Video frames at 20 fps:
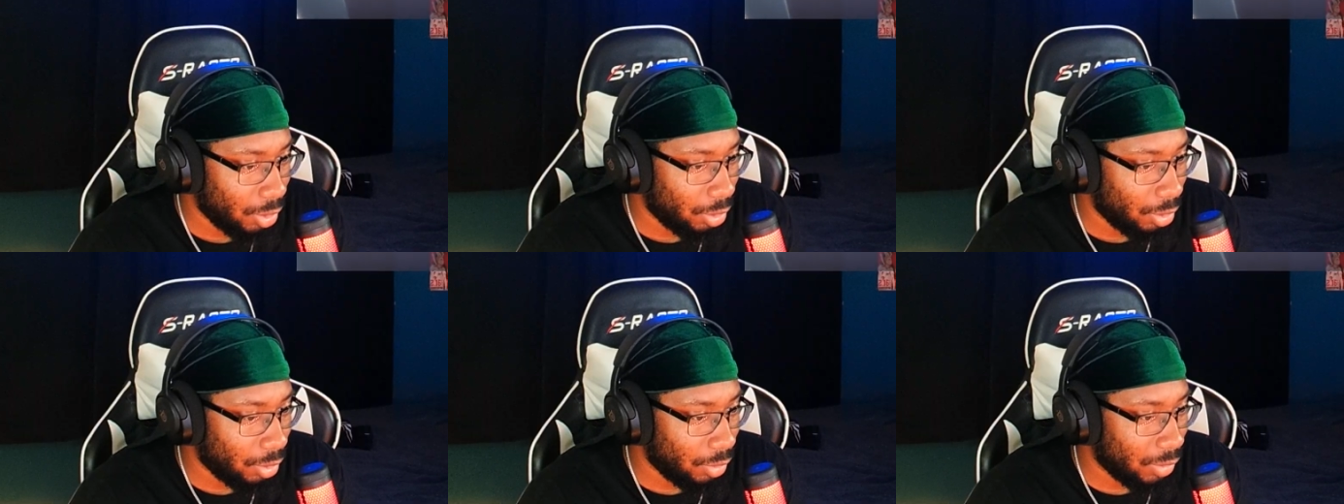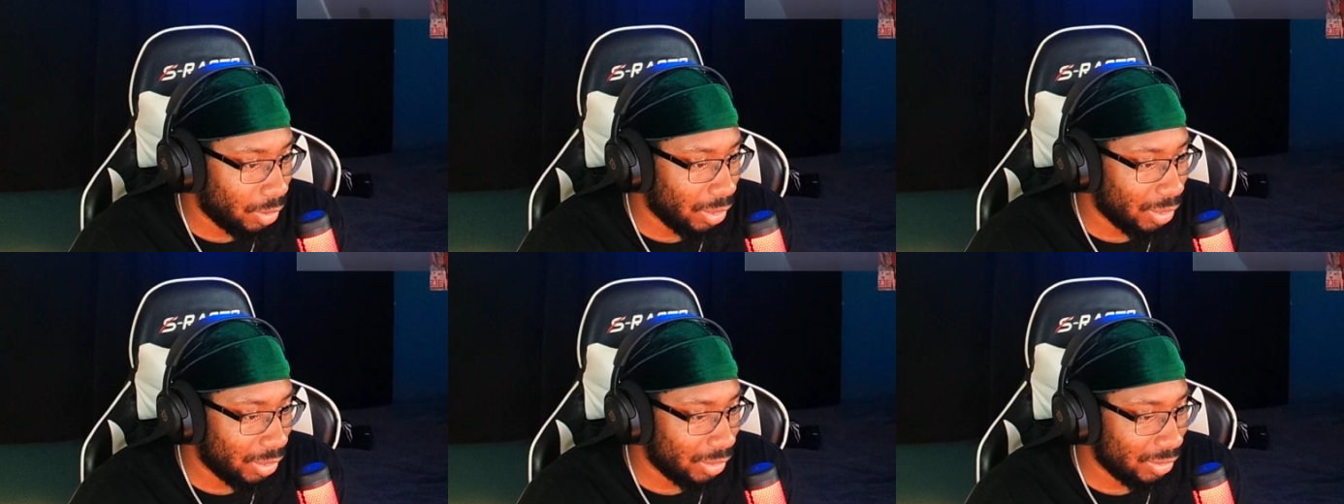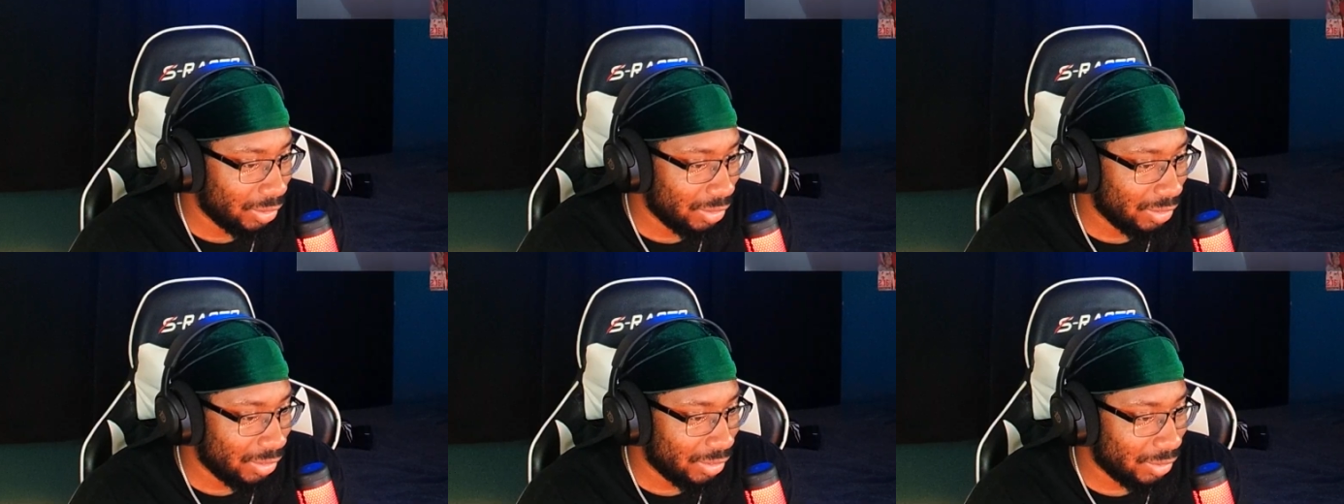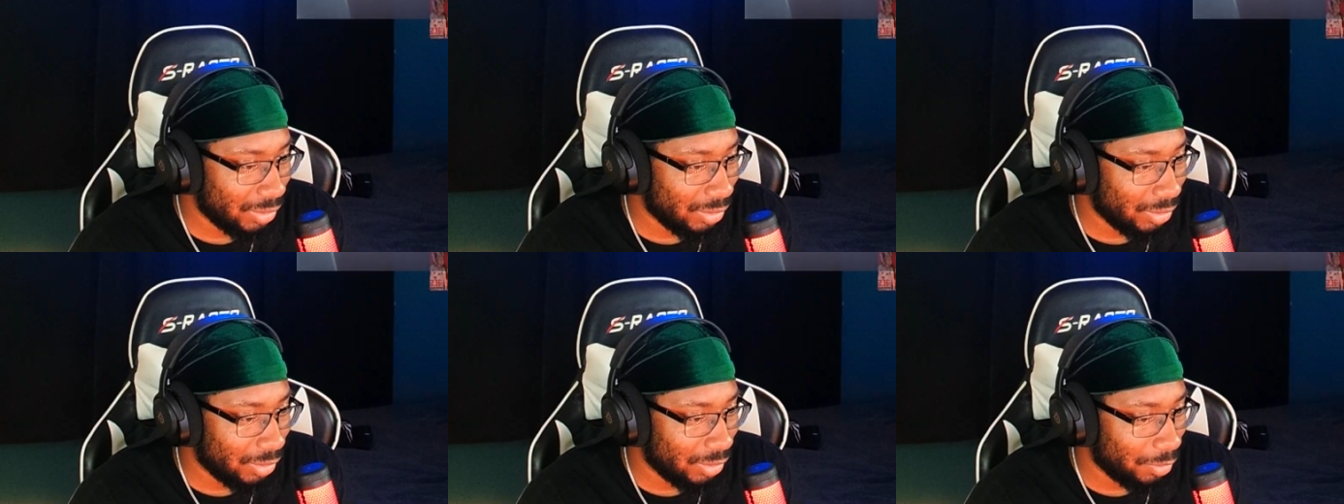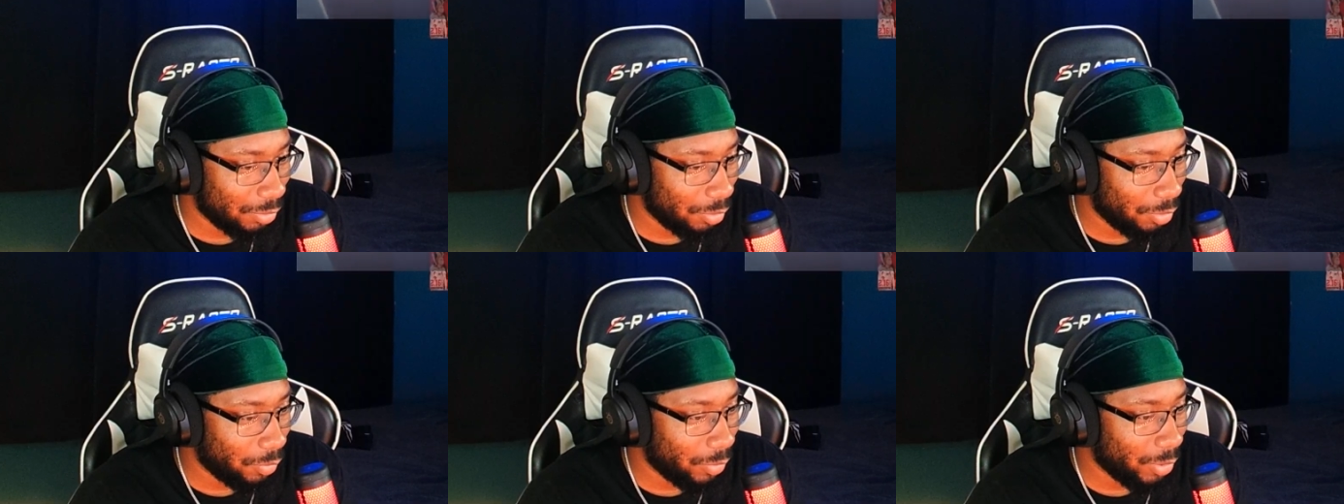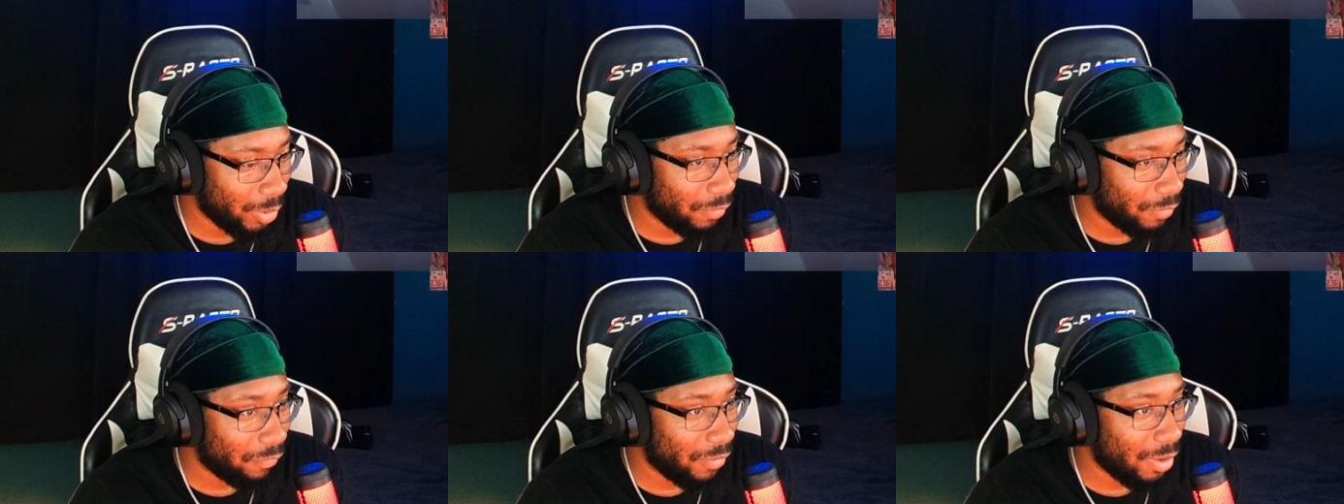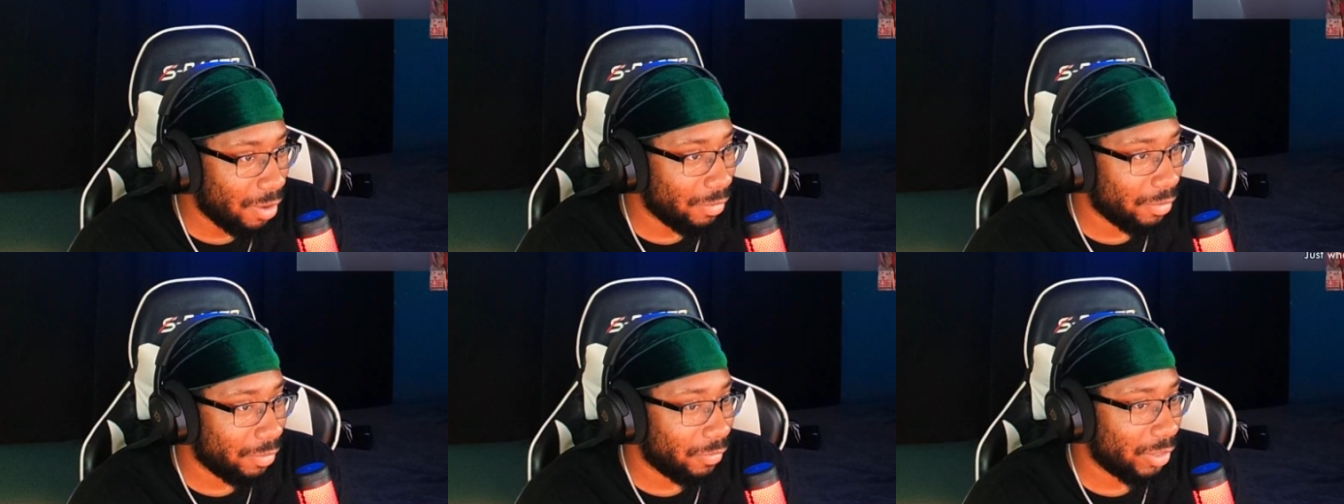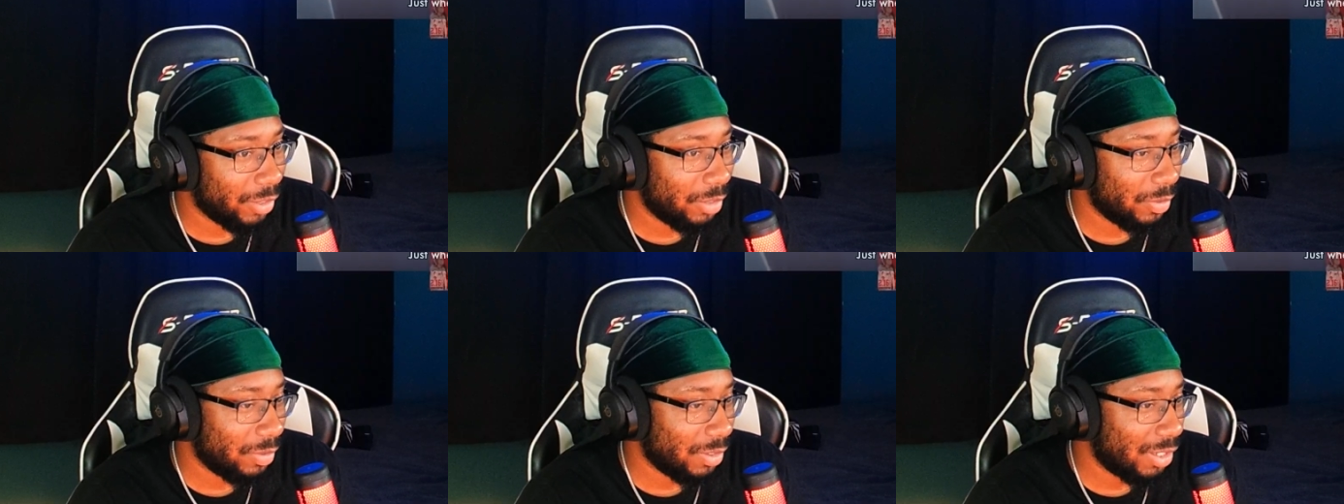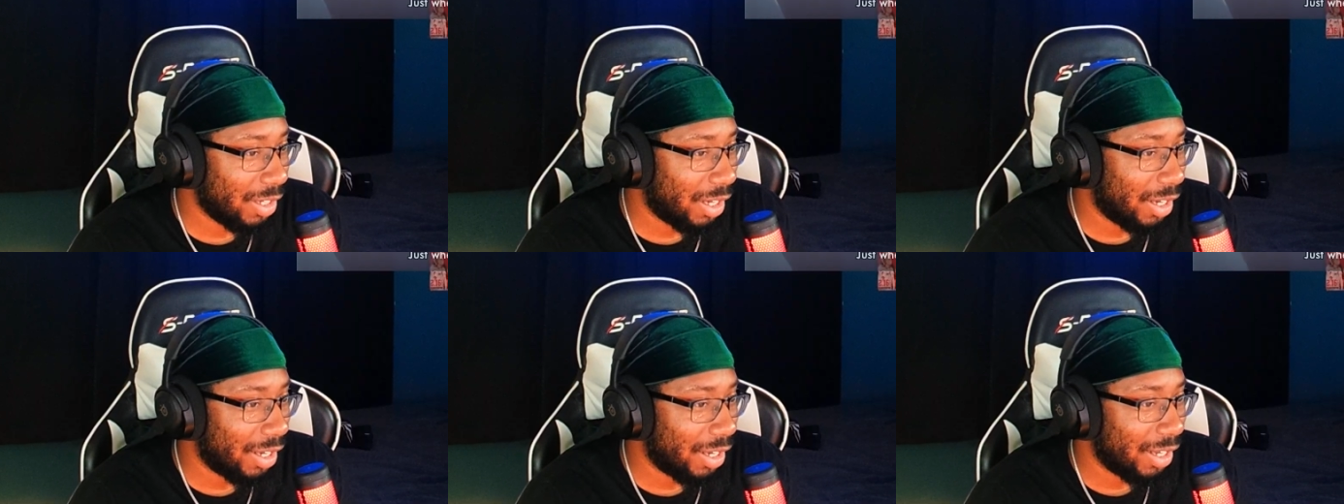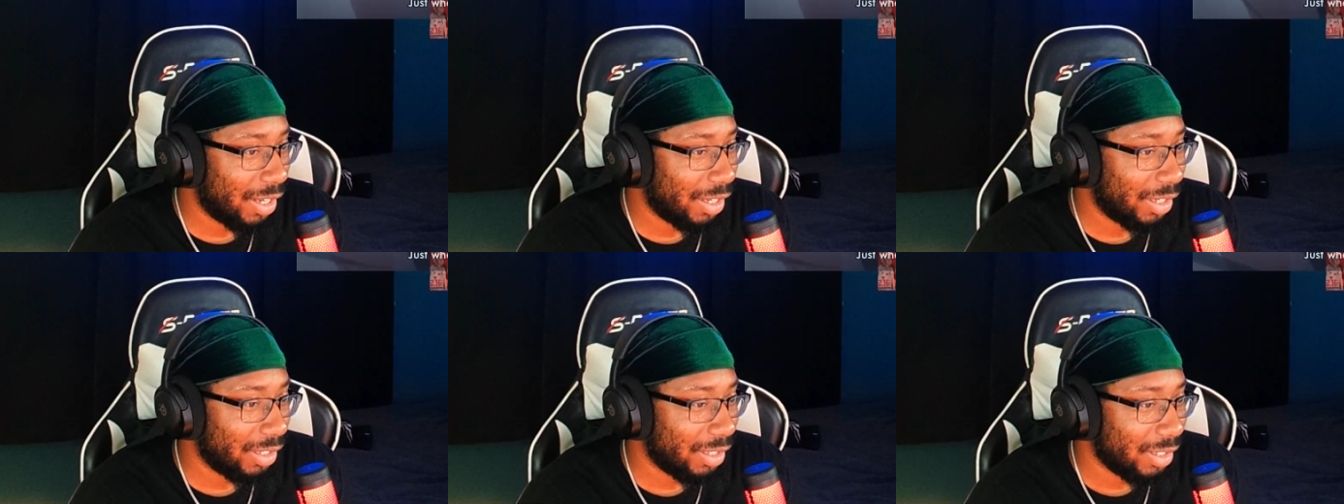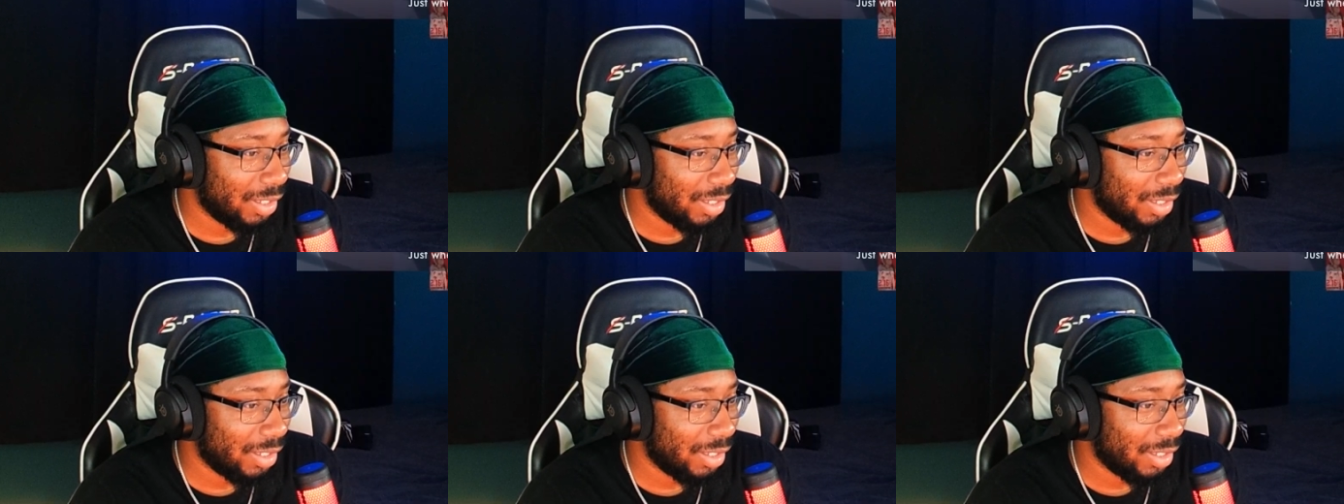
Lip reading: You can at least do the world a favor when you die.